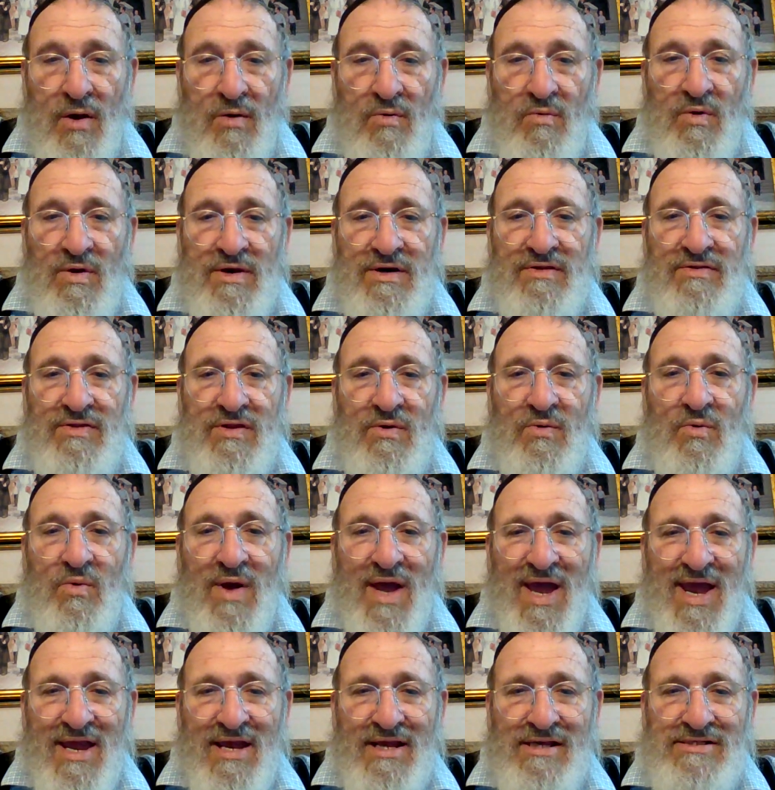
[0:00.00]
One of the
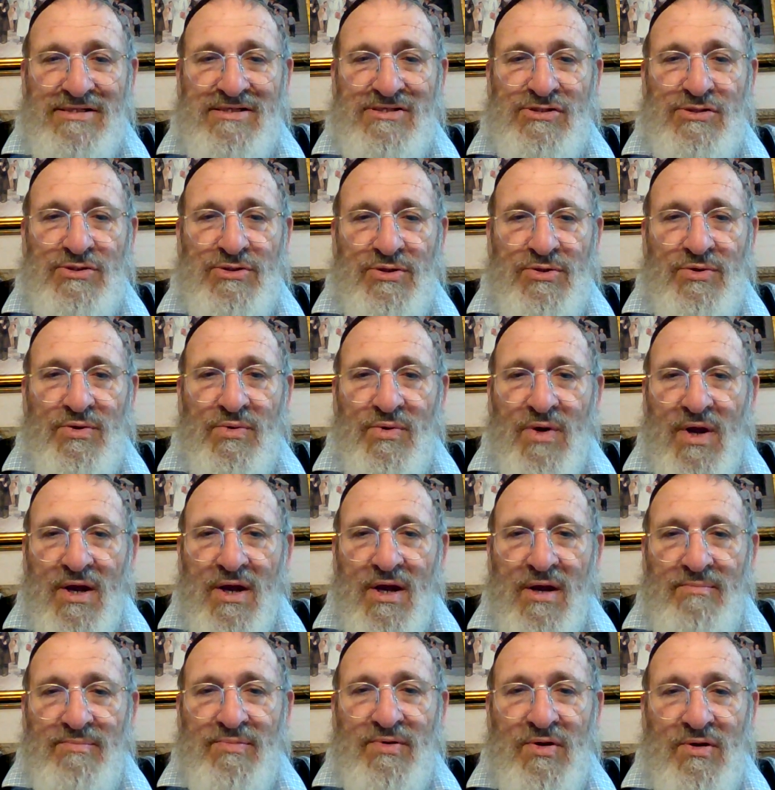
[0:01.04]
ways to
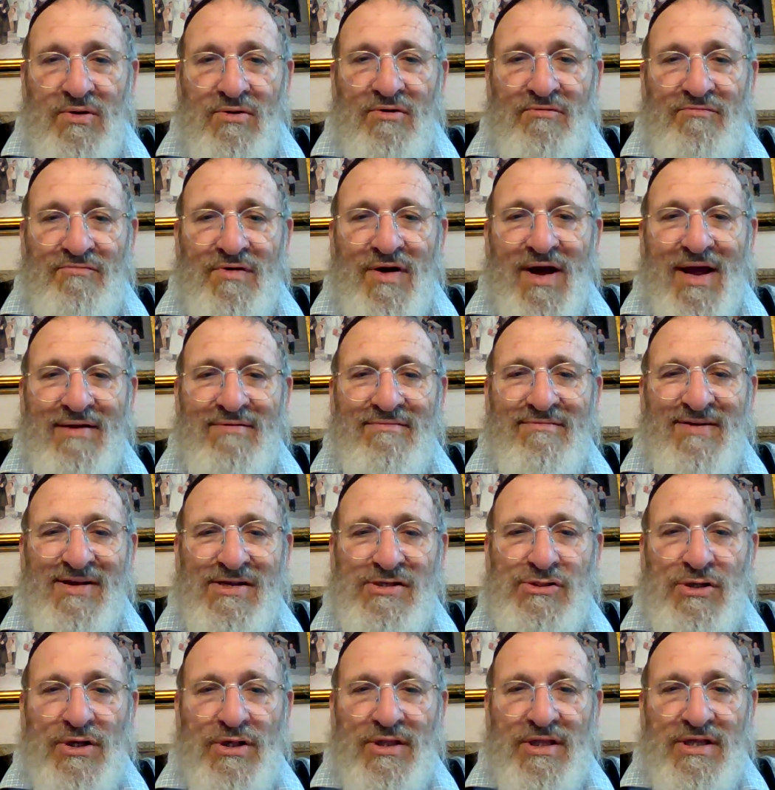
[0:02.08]
purify a
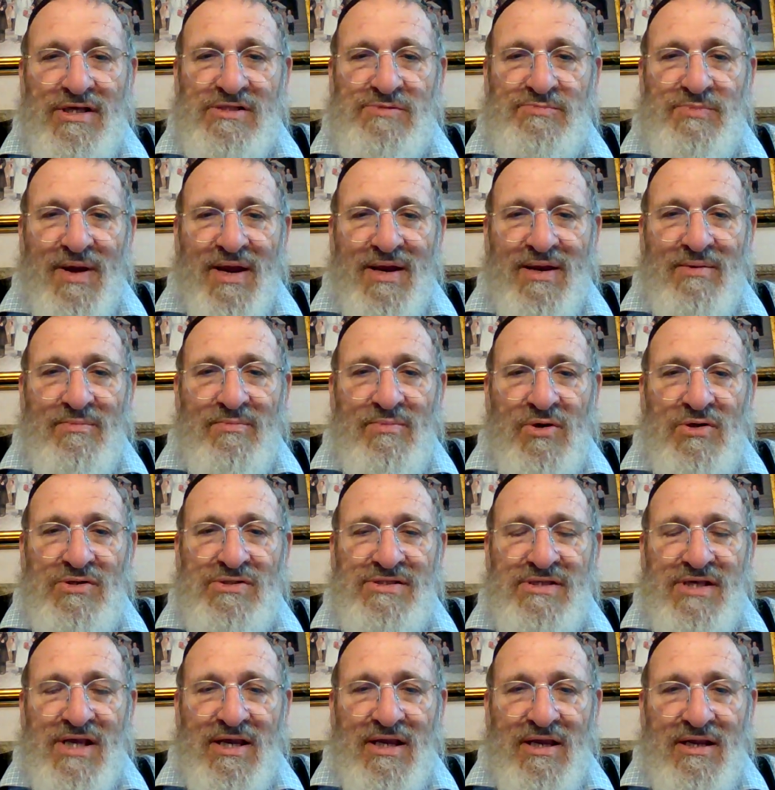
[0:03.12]
vessel is by
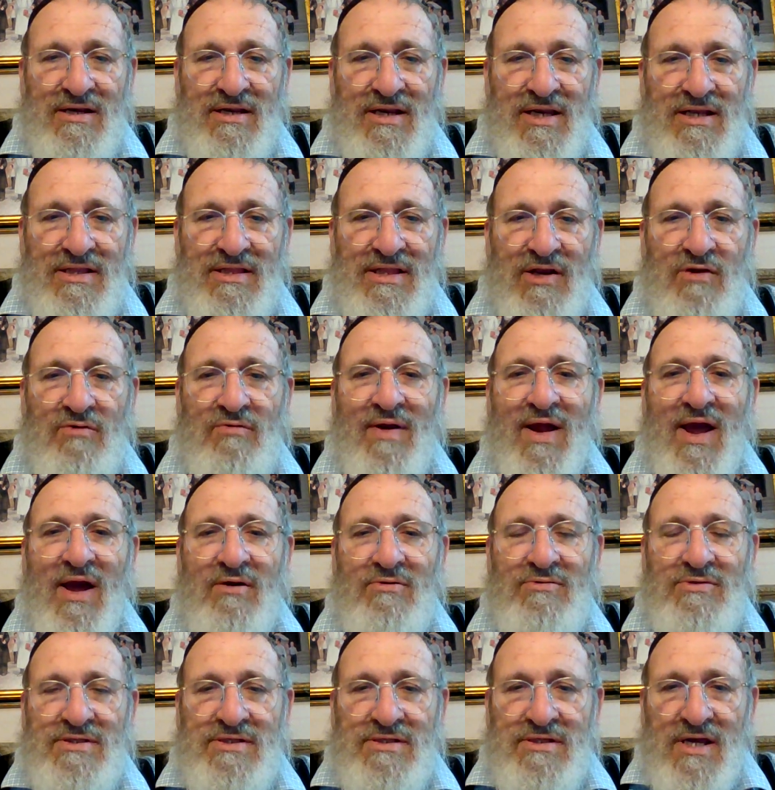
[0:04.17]
immersing it in the
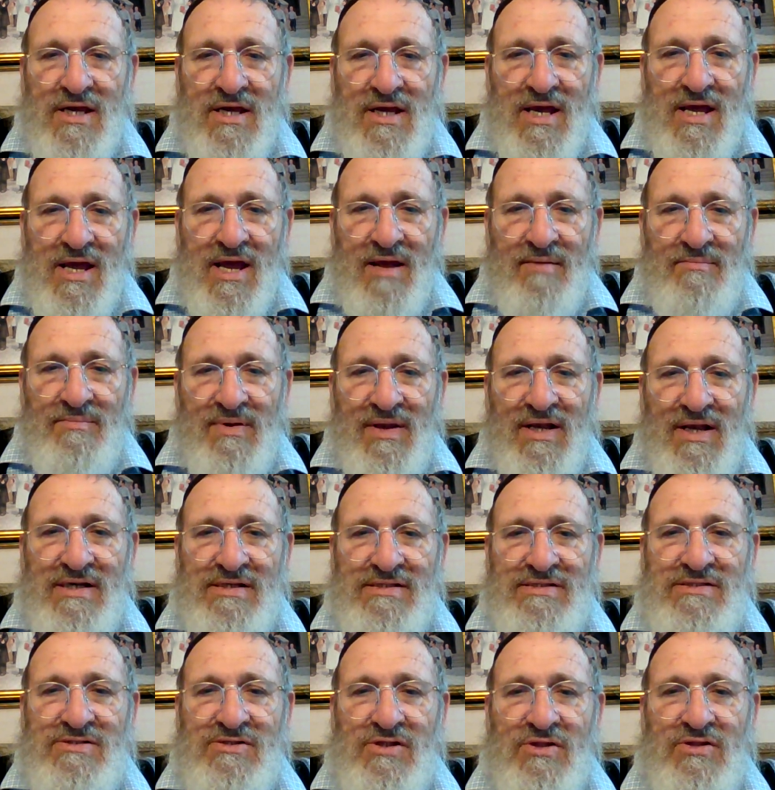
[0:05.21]
ground,
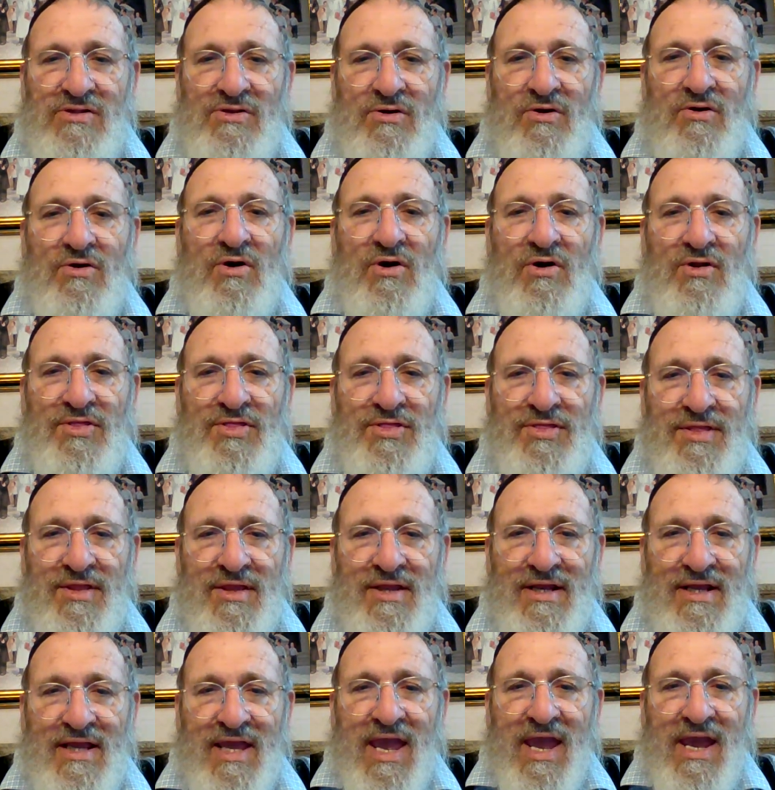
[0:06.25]
because the earth
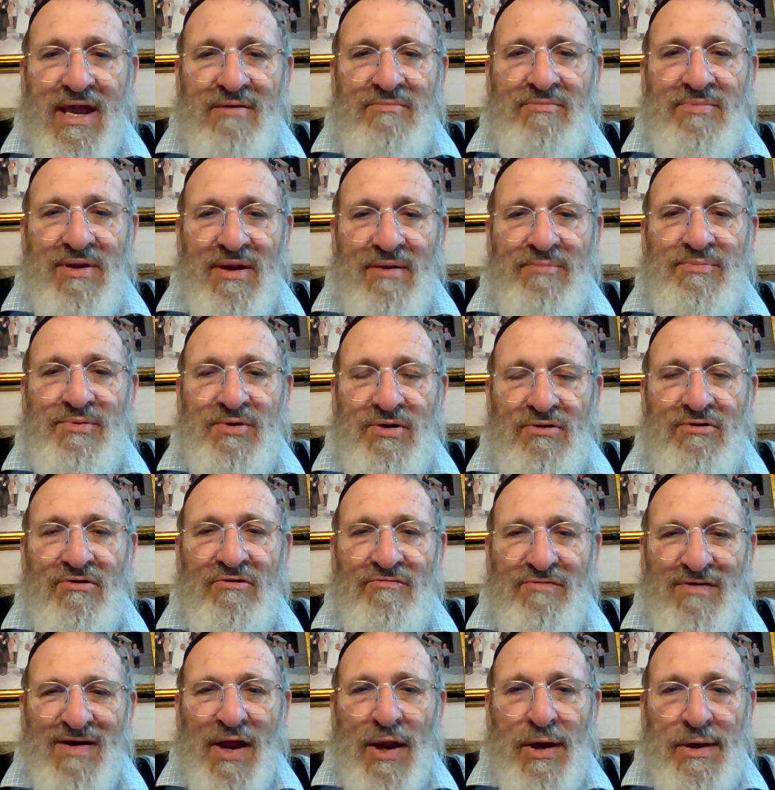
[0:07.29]
can be a
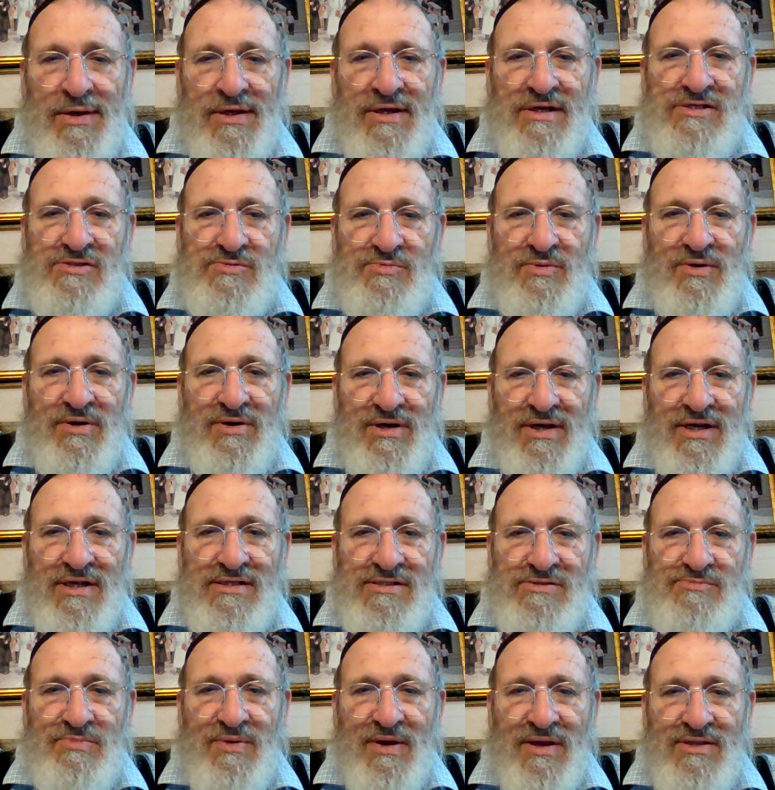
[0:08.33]
purifying
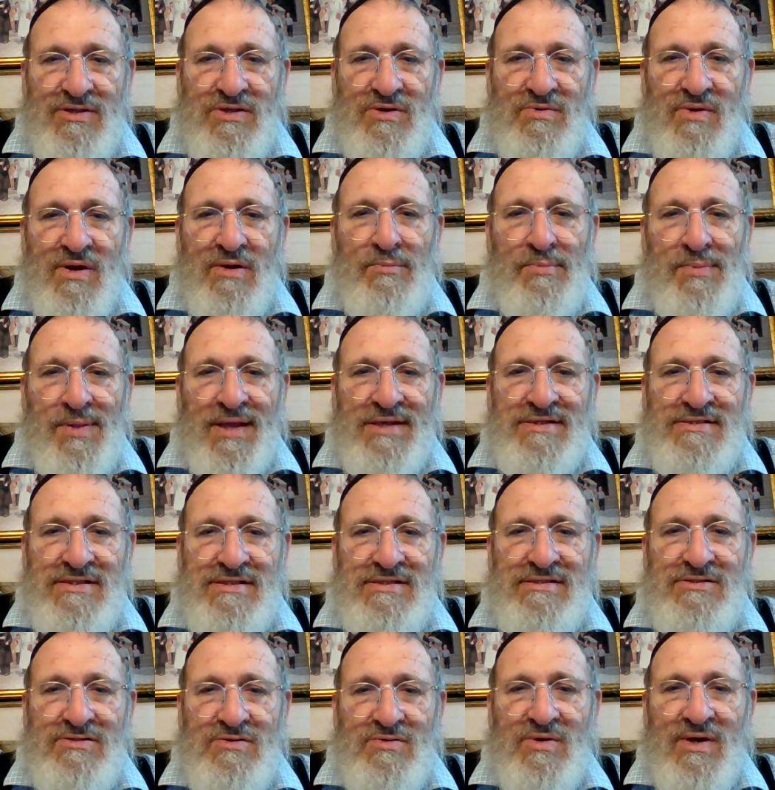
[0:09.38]
experience. By doing
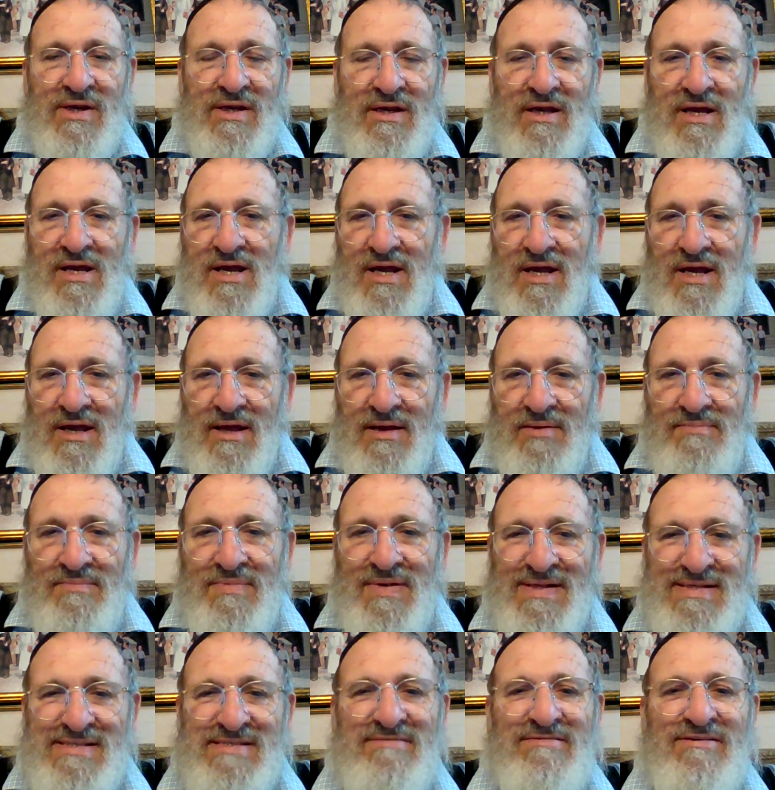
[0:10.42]

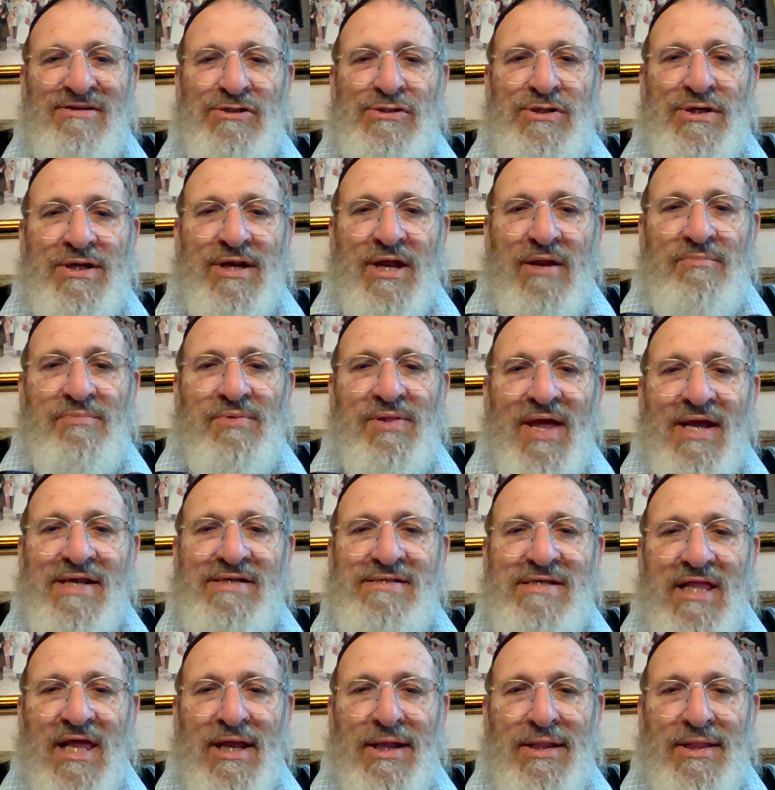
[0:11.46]
mitzvahs in a
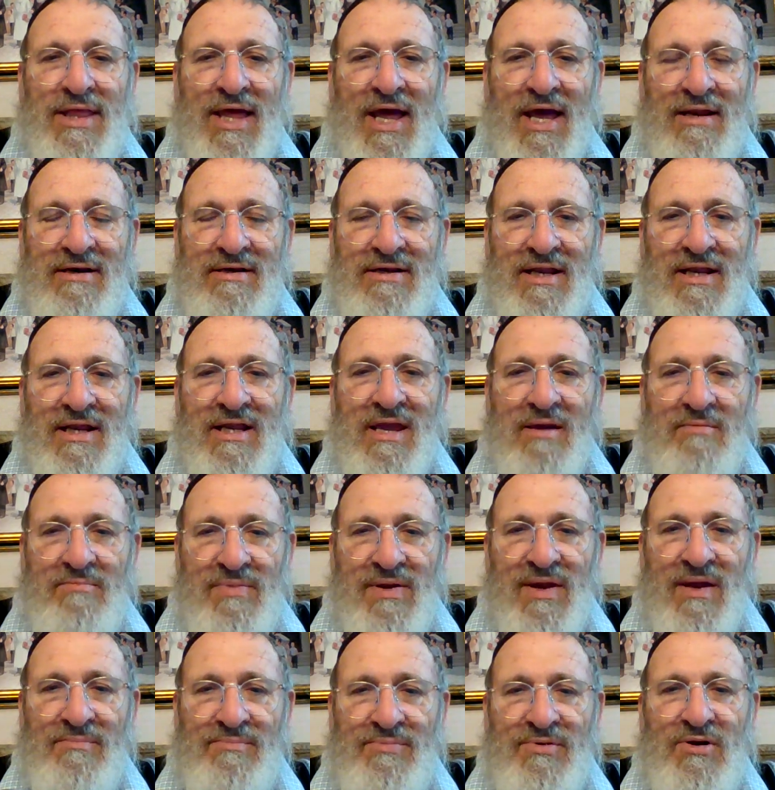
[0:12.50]
place like that, it can
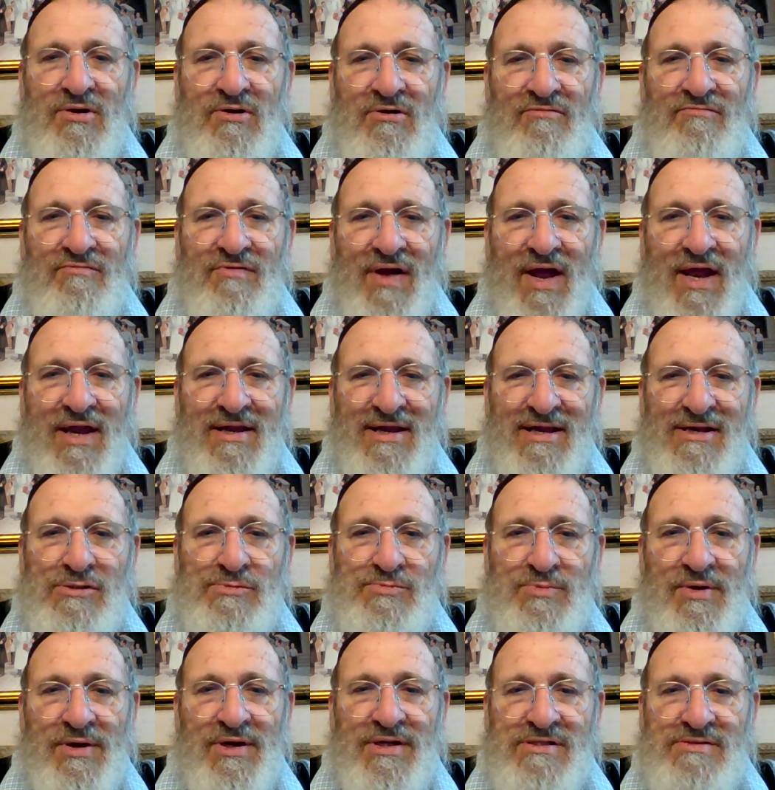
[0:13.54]
be a purifying
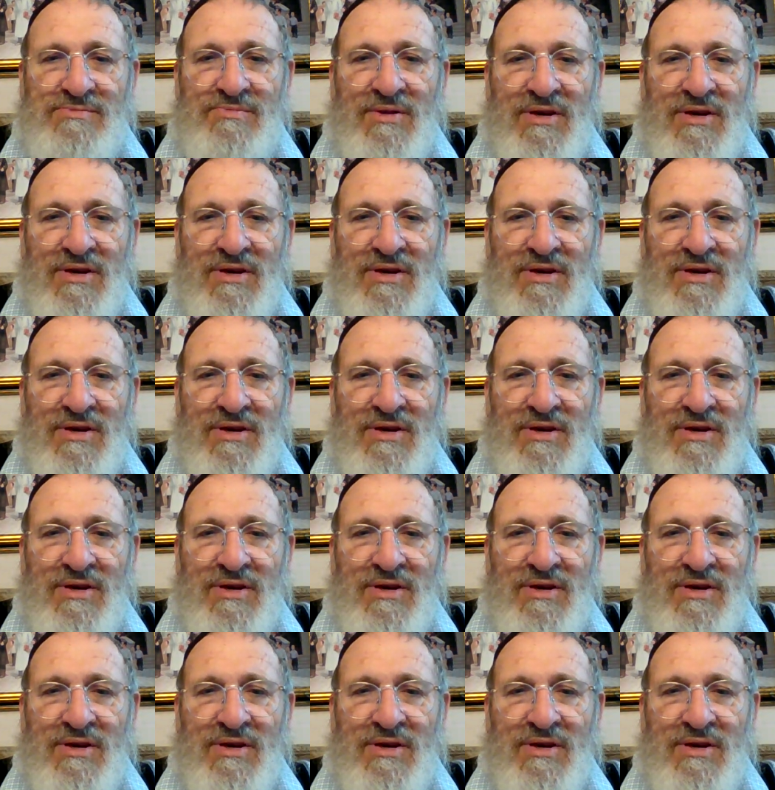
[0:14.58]
experience.